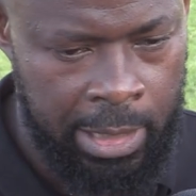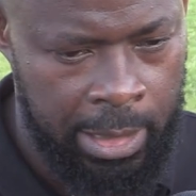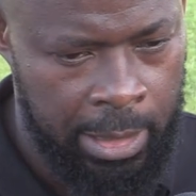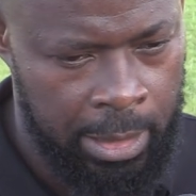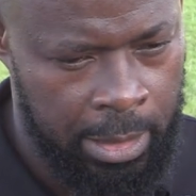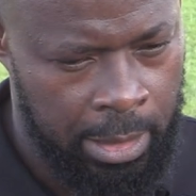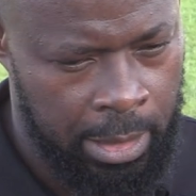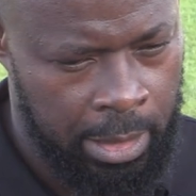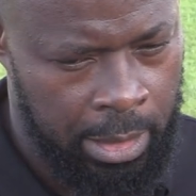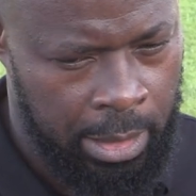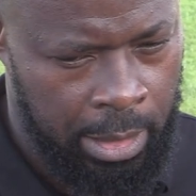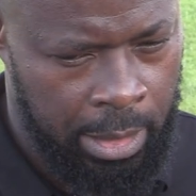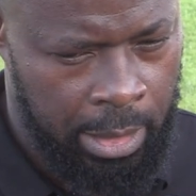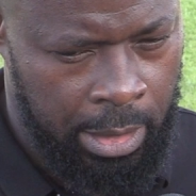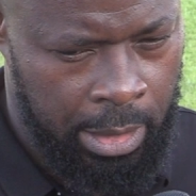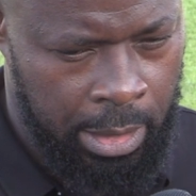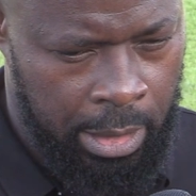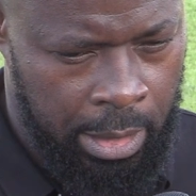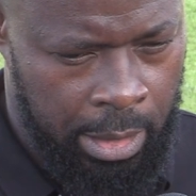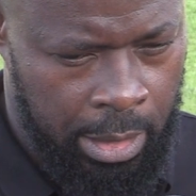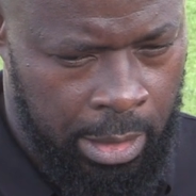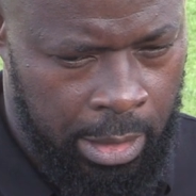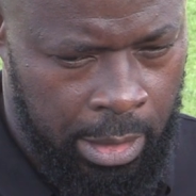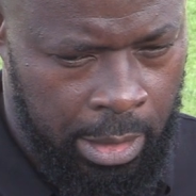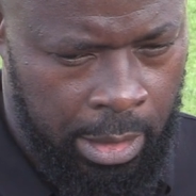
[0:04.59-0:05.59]

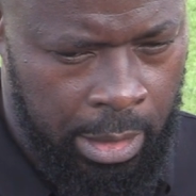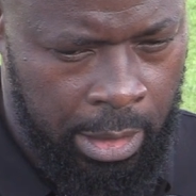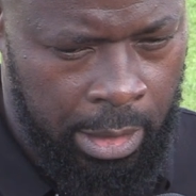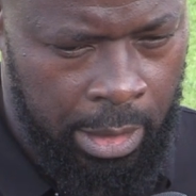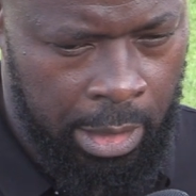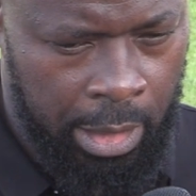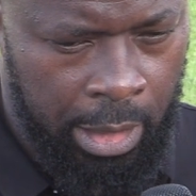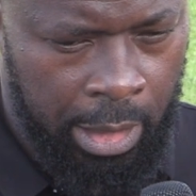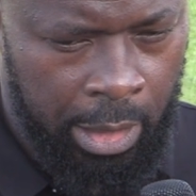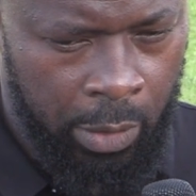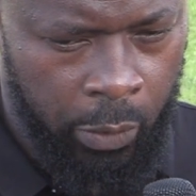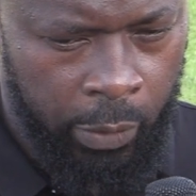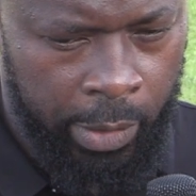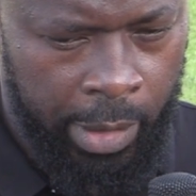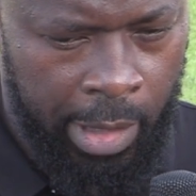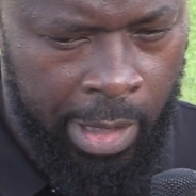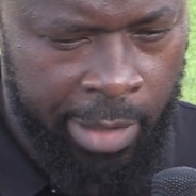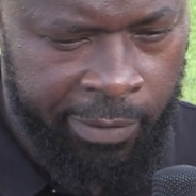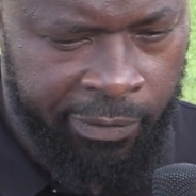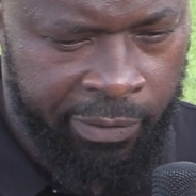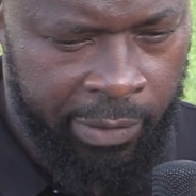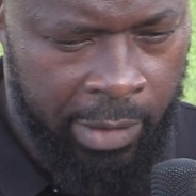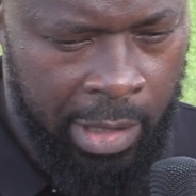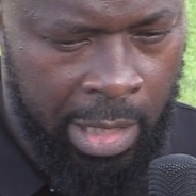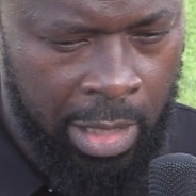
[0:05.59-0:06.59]
Uh, we
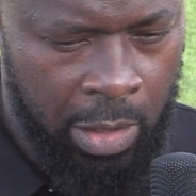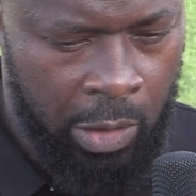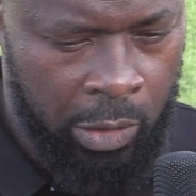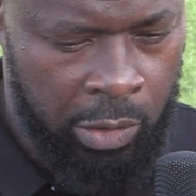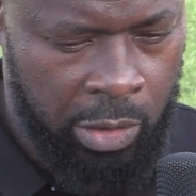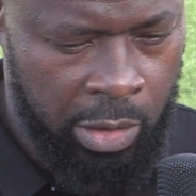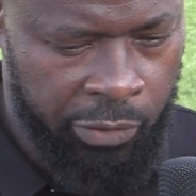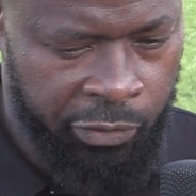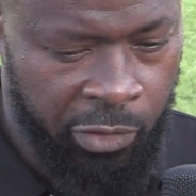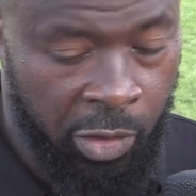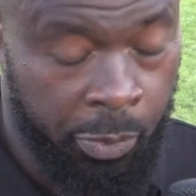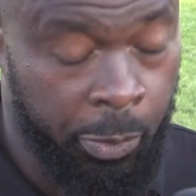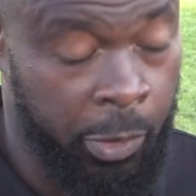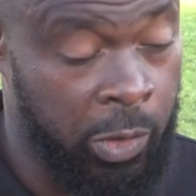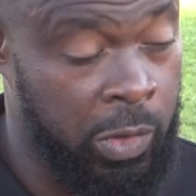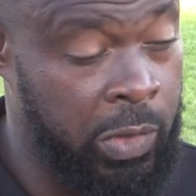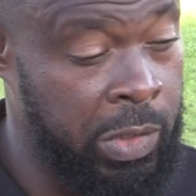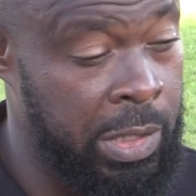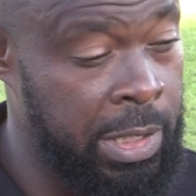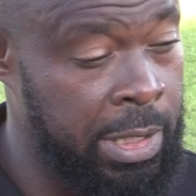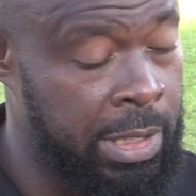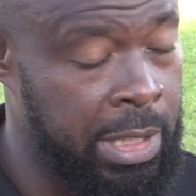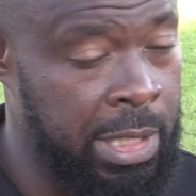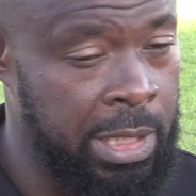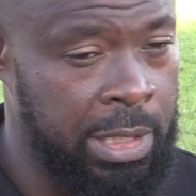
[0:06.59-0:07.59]
have uh, a lot of
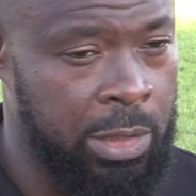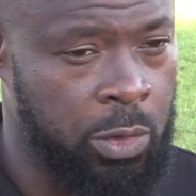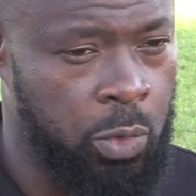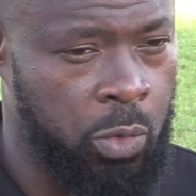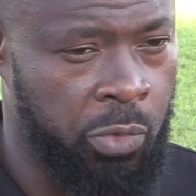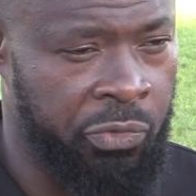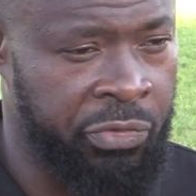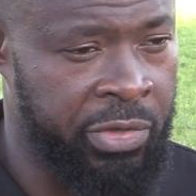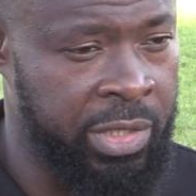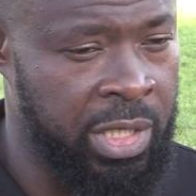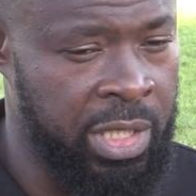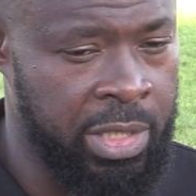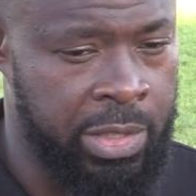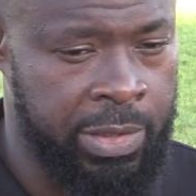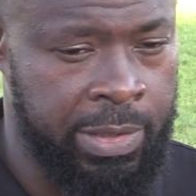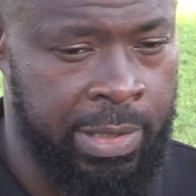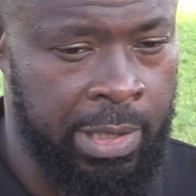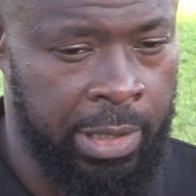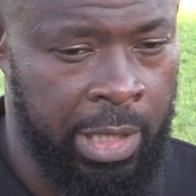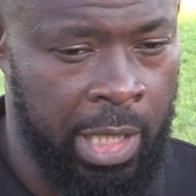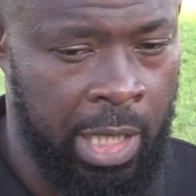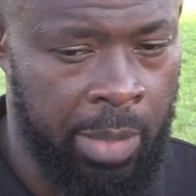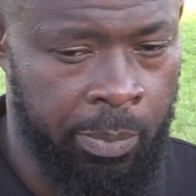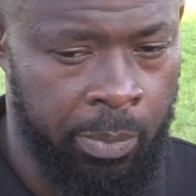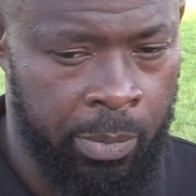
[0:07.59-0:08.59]
opportunities to finish
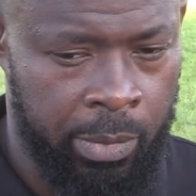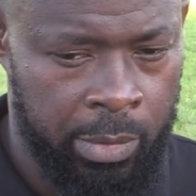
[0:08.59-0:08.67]
the game,